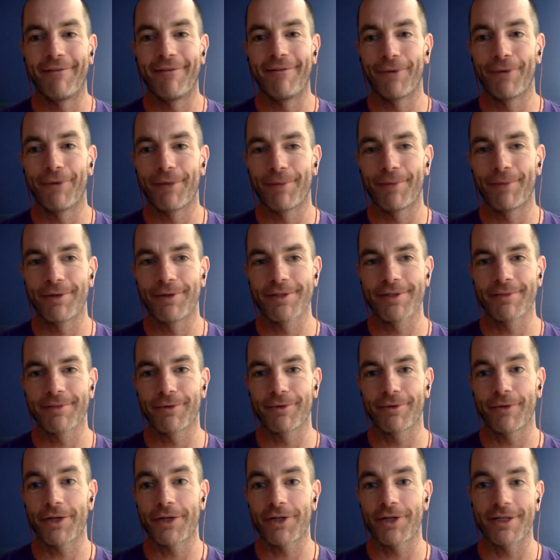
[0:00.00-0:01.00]
want to post some
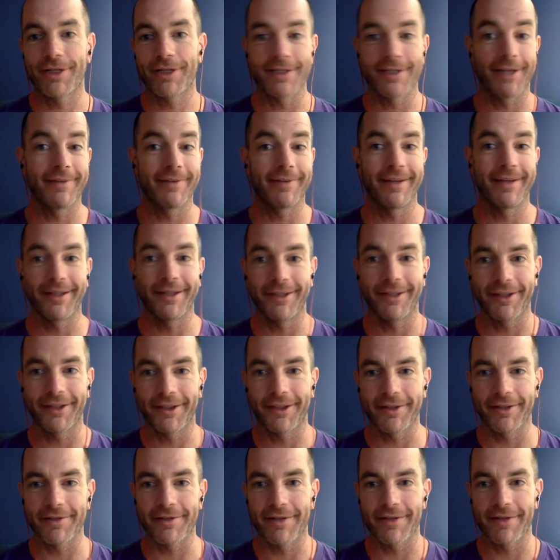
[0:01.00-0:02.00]
questions, I'll take a look at
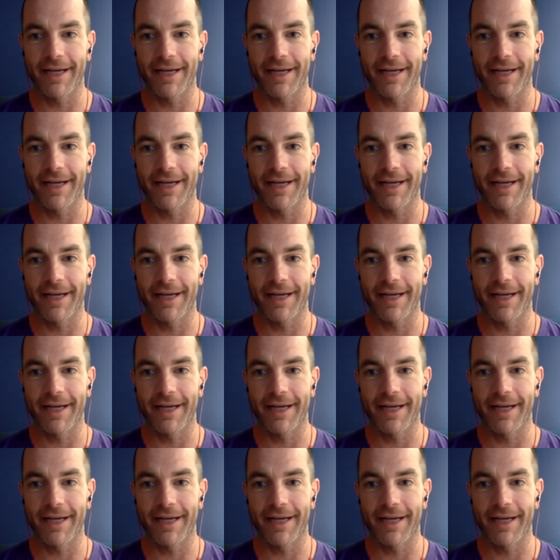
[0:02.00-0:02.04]
those